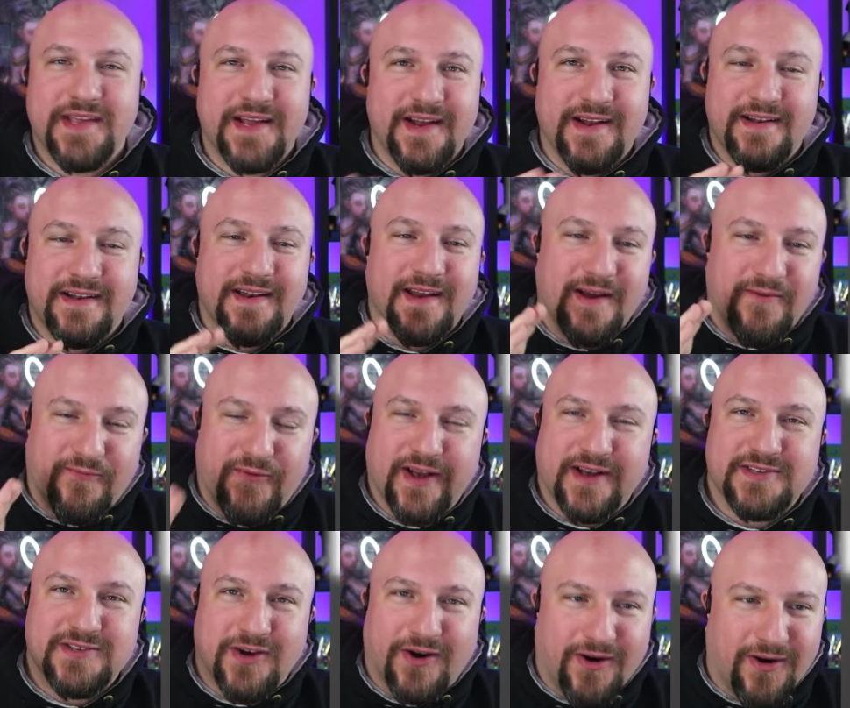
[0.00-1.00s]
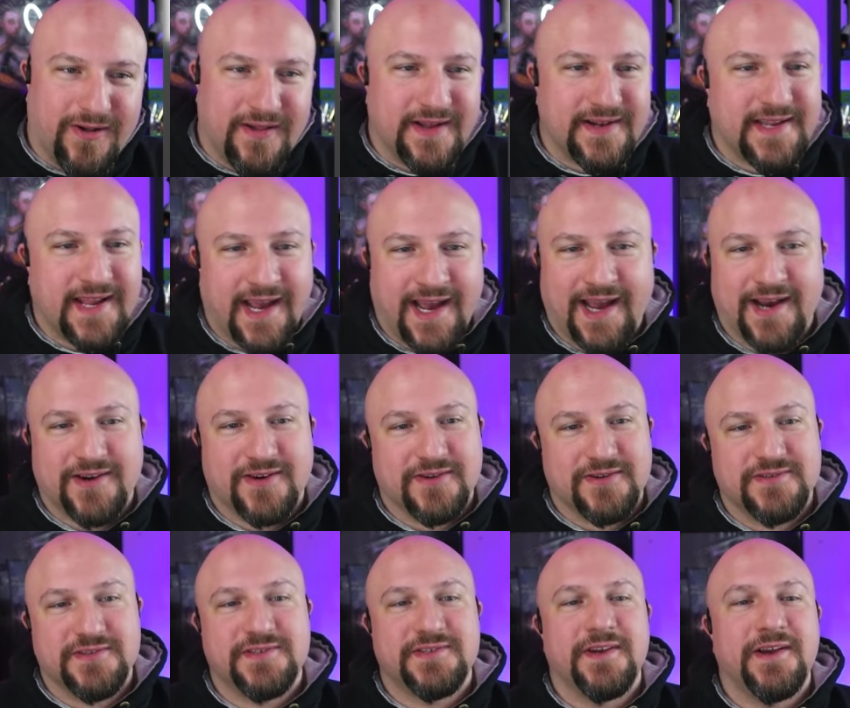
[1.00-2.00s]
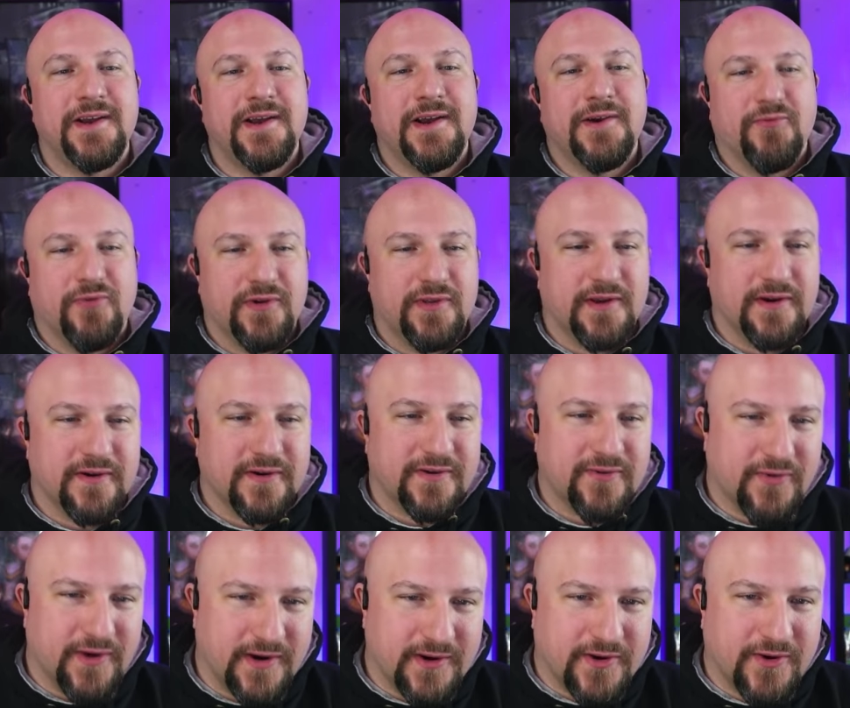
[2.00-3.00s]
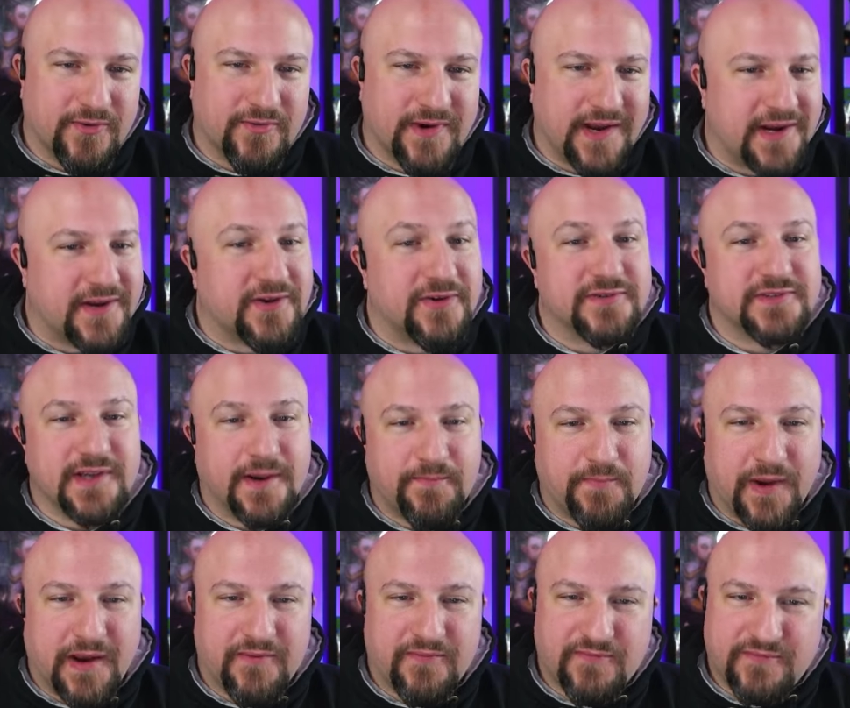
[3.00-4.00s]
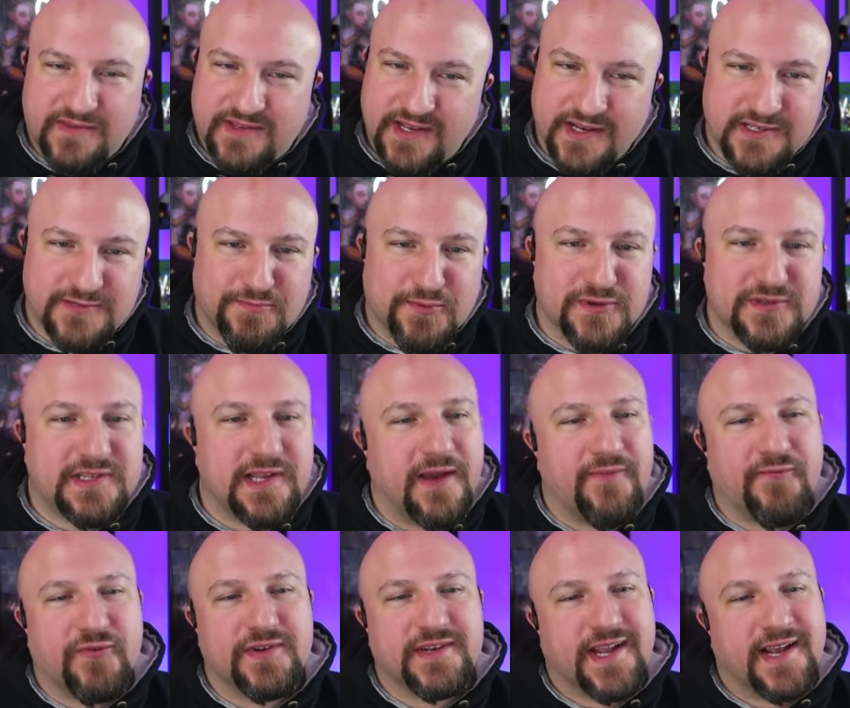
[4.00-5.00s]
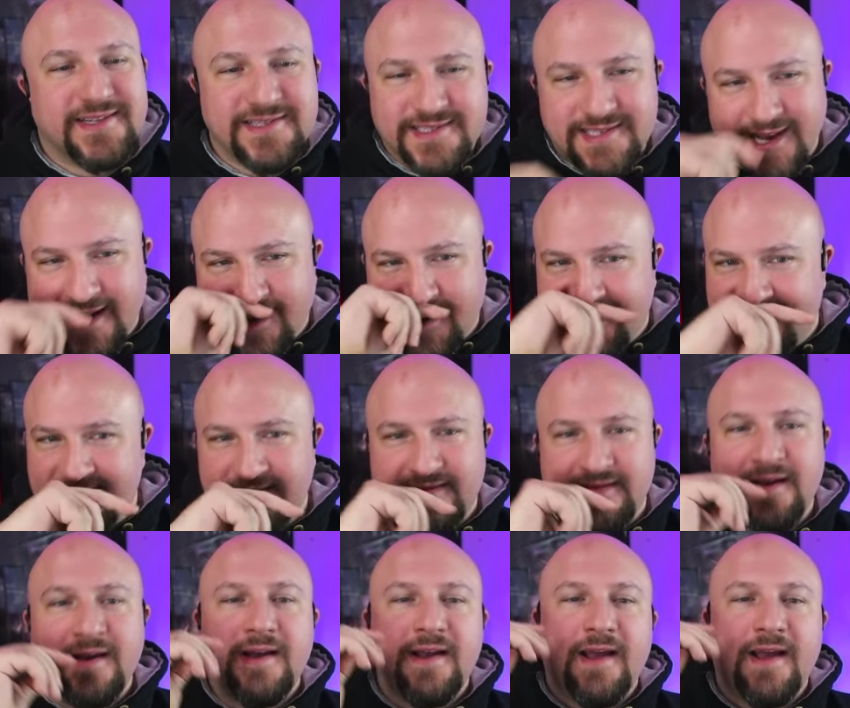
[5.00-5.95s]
It affects all attackers, where their critical rate goes up by 6% for 10 seconds.